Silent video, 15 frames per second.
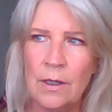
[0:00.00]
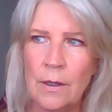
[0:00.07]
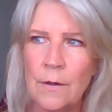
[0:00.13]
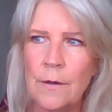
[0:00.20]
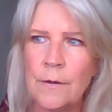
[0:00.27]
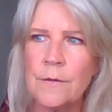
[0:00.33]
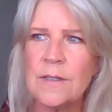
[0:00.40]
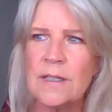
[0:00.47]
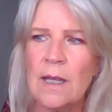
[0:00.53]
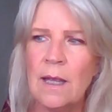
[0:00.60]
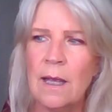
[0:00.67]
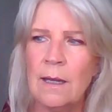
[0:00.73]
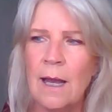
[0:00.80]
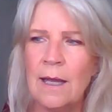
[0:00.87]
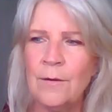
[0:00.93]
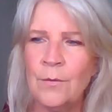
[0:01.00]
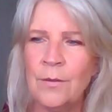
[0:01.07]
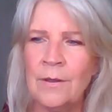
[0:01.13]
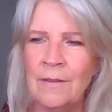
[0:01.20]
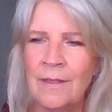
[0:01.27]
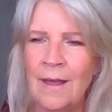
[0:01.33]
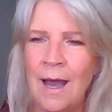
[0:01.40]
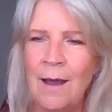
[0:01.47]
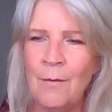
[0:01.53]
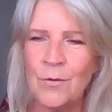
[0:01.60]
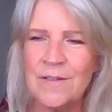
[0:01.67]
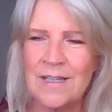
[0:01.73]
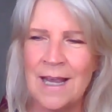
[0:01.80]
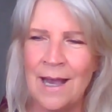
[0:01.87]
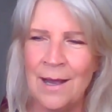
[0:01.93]
years, and I don't think that
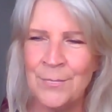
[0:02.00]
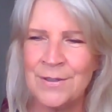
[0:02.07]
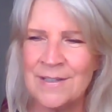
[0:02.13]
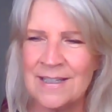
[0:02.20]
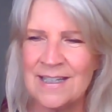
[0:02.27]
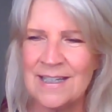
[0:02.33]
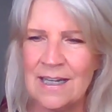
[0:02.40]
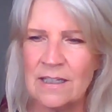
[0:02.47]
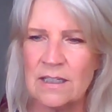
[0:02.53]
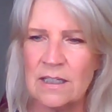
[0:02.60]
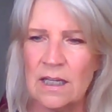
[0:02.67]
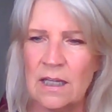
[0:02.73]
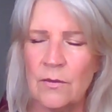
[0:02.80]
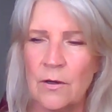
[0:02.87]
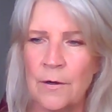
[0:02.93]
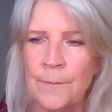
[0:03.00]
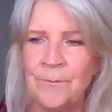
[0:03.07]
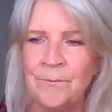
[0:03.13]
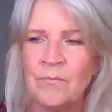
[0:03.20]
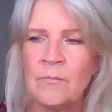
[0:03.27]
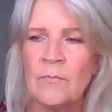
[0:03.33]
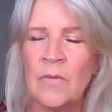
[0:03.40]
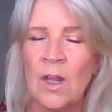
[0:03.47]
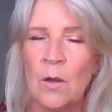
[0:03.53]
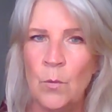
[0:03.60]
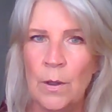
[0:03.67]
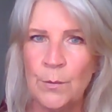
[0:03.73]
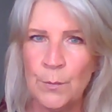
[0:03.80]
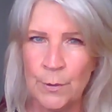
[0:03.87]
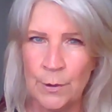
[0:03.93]
was happenstance either.
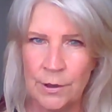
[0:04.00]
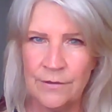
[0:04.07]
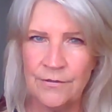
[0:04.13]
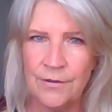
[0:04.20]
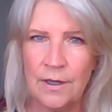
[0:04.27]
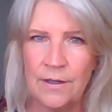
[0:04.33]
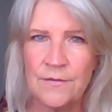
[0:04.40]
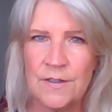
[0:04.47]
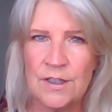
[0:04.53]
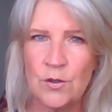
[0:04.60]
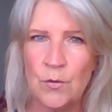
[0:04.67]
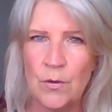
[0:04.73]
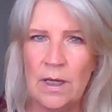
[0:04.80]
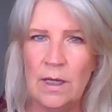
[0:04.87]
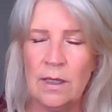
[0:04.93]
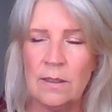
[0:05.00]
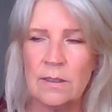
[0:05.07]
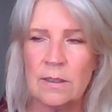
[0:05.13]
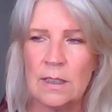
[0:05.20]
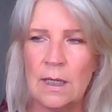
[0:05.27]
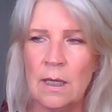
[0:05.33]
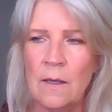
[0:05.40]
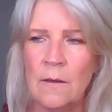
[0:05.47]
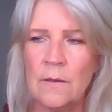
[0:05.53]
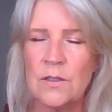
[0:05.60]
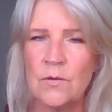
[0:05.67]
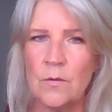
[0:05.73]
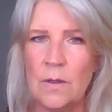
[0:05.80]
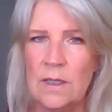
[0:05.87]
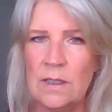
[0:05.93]
When we're in front of screens, uh,
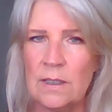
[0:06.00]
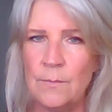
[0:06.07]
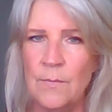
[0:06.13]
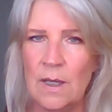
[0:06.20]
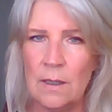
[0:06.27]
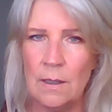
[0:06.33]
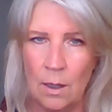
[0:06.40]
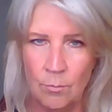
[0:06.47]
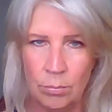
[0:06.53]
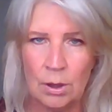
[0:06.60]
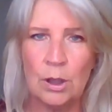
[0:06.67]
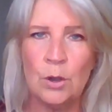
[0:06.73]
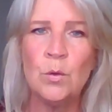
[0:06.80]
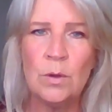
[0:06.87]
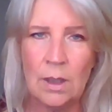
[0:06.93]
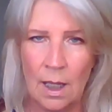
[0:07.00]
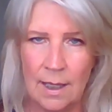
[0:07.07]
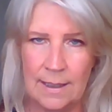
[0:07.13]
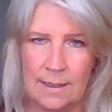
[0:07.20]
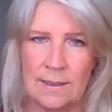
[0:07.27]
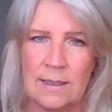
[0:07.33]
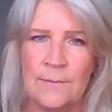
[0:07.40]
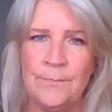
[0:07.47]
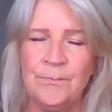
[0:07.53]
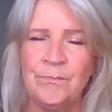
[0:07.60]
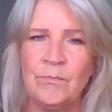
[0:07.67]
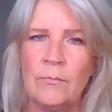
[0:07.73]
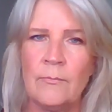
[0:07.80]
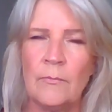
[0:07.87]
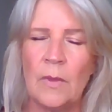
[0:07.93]
screens emit a blue light,
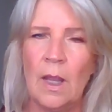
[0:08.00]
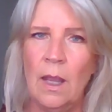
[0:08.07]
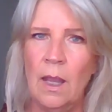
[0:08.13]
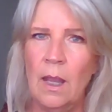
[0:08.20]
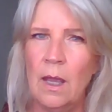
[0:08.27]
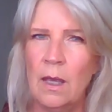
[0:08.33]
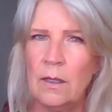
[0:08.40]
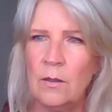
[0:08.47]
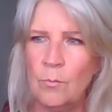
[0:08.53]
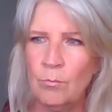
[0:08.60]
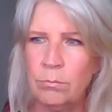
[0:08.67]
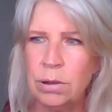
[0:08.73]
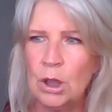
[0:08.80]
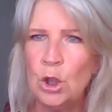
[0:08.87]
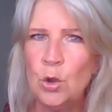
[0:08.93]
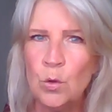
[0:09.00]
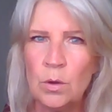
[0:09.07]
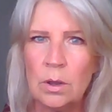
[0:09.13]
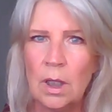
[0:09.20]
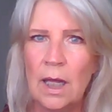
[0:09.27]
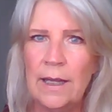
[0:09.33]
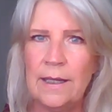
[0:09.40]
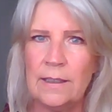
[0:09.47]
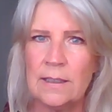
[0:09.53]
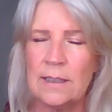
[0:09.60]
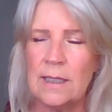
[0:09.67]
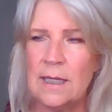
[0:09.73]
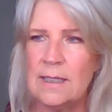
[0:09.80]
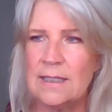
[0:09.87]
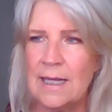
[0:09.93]
and blue light
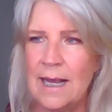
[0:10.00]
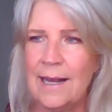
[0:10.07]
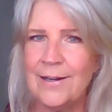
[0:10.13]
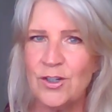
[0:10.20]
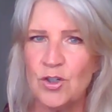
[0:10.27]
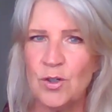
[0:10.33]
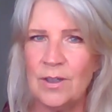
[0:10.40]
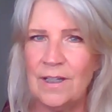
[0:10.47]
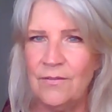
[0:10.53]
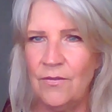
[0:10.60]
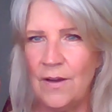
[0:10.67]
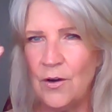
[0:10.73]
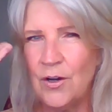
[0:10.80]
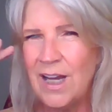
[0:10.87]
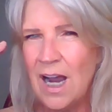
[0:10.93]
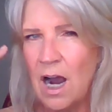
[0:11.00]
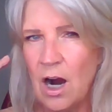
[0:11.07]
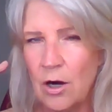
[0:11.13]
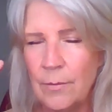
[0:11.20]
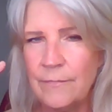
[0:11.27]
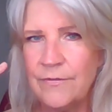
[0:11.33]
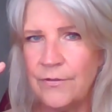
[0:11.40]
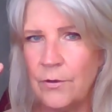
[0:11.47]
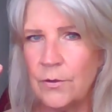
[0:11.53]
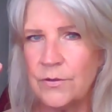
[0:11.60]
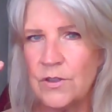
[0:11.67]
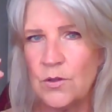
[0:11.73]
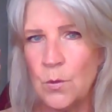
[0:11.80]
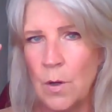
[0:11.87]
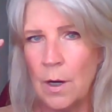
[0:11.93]
is actually very harmful
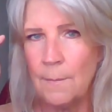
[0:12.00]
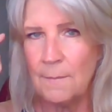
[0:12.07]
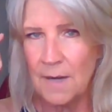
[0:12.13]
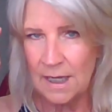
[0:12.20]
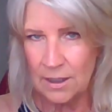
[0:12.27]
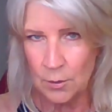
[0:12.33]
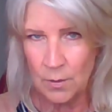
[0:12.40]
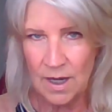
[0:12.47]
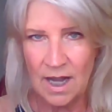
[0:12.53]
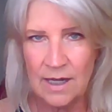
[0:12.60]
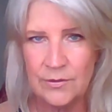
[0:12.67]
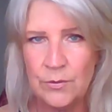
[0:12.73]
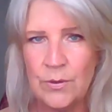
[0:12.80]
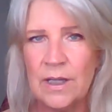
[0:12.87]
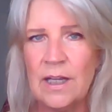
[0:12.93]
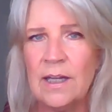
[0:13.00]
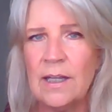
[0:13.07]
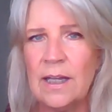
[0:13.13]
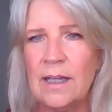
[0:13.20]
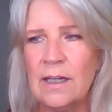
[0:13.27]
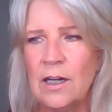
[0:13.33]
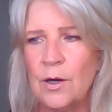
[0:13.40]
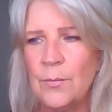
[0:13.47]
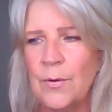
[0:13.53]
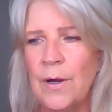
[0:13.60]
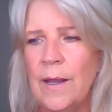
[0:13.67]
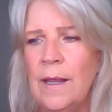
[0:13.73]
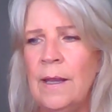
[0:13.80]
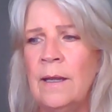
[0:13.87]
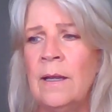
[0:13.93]
to our mitochondria in our
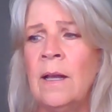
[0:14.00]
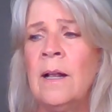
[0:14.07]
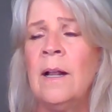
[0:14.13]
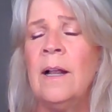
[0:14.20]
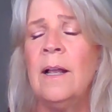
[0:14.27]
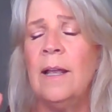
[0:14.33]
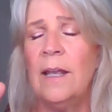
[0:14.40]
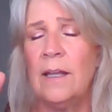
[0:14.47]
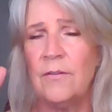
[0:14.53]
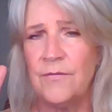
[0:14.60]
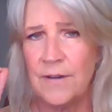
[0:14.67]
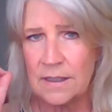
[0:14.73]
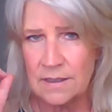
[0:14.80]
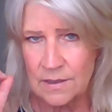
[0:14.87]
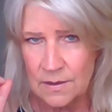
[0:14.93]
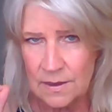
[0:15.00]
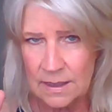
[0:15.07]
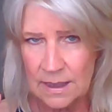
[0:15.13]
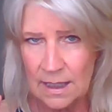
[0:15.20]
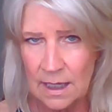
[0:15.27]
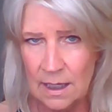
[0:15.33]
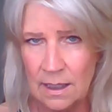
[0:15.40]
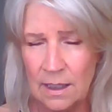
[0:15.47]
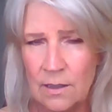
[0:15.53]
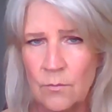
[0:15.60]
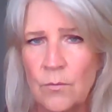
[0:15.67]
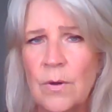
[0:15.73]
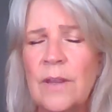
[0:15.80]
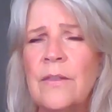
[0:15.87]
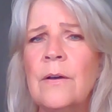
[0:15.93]
brain. It affects the
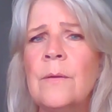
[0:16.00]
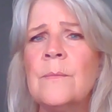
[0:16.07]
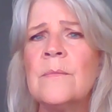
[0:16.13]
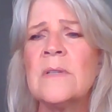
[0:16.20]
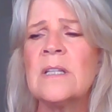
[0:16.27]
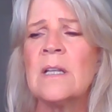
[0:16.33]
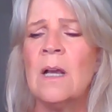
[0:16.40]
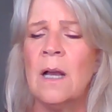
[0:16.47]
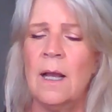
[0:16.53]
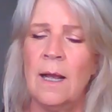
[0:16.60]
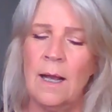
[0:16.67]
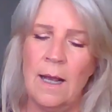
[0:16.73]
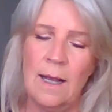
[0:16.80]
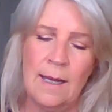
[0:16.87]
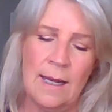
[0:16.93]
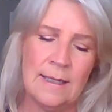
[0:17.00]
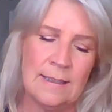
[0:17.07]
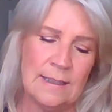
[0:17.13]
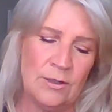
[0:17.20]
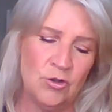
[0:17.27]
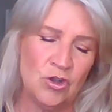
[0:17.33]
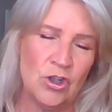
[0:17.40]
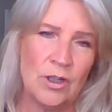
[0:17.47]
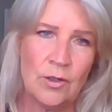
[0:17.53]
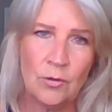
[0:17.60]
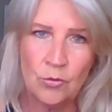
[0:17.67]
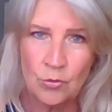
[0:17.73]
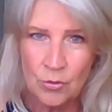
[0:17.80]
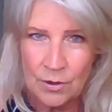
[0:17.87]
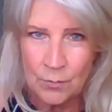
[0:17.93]
circadian rhythms. I, I see
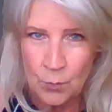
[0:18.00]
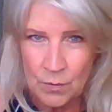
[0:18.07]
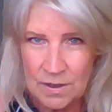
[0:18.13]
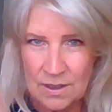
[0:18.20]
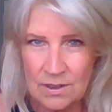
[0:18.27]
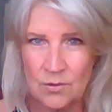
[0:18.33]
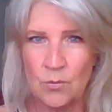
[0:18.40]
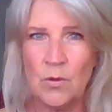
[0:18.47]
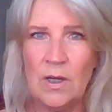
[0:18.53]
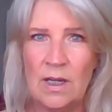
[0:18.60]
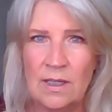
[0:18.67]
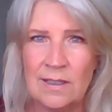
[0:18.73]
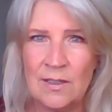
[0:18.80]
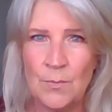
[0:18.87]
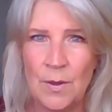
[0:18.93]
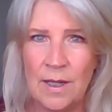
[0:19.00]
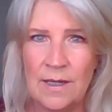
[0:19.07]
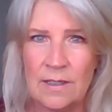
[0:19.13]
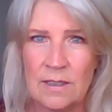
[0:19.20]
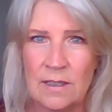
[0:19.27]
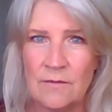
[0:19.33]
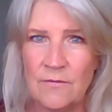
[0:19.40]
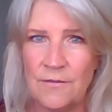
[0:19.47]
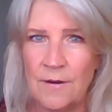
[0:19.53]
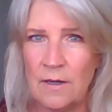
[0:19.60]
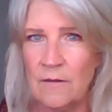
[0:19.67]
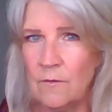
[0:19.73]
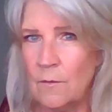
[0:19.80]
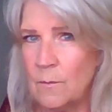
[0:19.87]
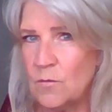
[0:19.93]
children with screens placed in
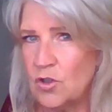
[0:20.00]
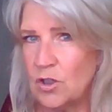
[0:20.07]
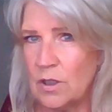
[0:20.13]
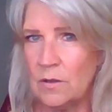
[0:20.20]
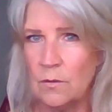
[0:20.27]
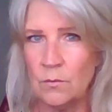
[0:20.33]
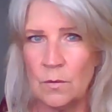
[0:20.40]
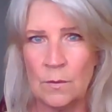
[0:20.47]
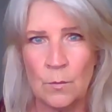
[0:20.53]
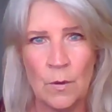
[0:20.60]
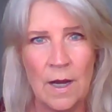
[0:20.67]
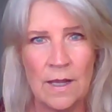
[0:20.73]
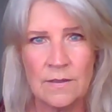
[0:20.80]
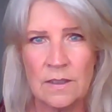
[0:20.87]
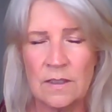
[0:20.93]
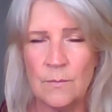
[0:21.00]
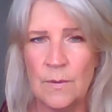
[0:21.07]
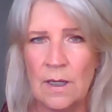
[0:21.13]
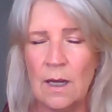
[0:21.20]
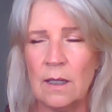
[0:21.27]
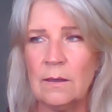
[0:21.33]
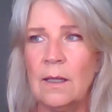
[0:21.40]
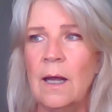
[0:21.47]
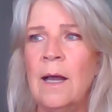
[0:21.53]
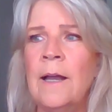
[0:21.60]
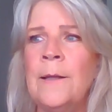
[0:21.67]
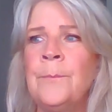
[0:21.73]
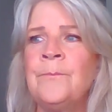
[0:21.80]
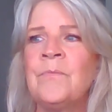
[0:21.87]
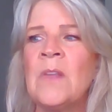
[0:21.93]
front of them. Children are asked to be
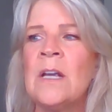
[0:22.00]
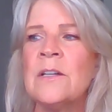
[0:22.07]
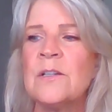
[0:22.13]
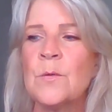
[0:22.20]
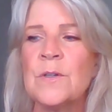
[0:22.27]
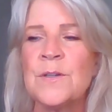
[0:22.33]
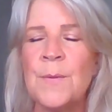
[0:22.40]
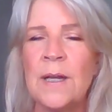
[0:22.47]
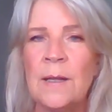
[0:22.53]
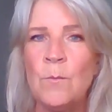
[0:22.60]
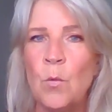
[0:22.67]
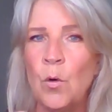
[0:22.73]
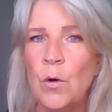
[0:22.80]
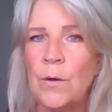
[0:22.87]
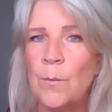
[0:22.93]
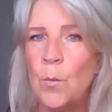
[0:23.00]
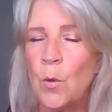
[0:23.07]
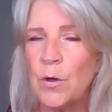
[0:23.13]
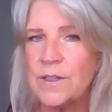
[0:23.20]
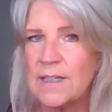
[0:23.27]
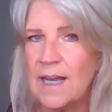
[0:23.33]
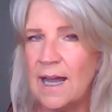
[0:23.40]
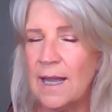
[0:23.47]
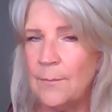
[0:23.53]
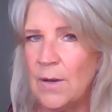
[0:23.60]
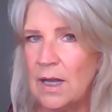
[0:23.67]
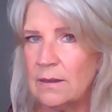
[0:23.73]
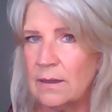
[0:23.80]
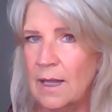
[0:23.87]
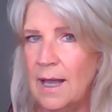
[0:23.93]
online so we're spending more and more time
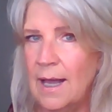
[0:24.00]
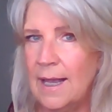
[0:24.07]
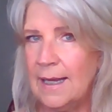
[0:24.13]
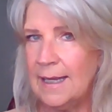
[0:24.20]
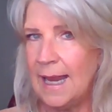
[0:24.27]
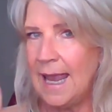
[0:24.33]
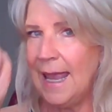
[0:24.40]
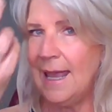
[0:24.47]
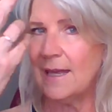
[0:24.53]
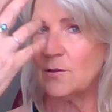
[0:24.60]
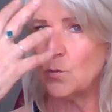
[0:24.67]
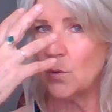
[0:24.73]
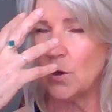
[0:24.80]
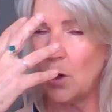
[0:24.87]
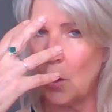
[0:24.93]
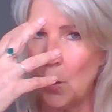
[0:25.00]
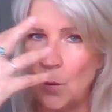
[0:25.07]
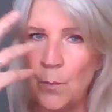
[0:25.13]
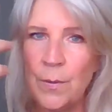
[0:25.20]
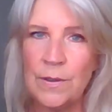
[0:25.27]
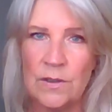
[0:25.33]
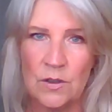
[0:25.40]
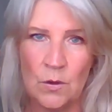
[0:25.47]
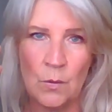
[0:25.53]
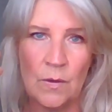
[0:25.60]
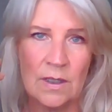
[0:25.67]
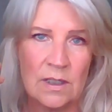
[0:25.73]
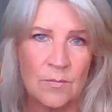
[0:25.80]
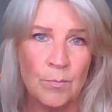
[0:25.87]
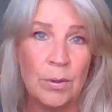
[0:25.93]
online and we're open to
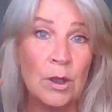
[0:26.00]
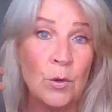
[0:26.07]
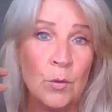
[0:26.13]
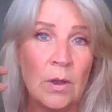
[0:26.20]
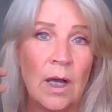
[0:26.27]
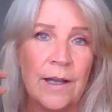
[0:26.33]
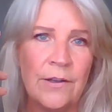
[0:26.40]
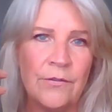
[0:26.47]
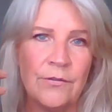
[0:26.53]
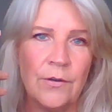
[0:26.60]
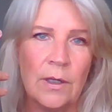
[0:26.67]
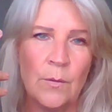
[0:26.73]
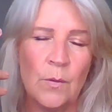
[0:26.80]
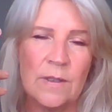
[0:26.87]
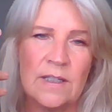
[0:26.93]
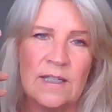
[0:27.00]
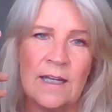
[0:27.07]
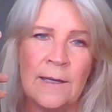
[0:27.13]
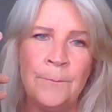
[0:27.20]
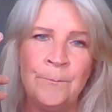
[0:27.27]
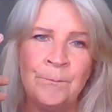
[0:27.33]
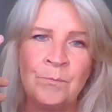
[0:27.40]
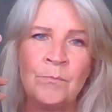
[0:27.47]
this blue light frequency.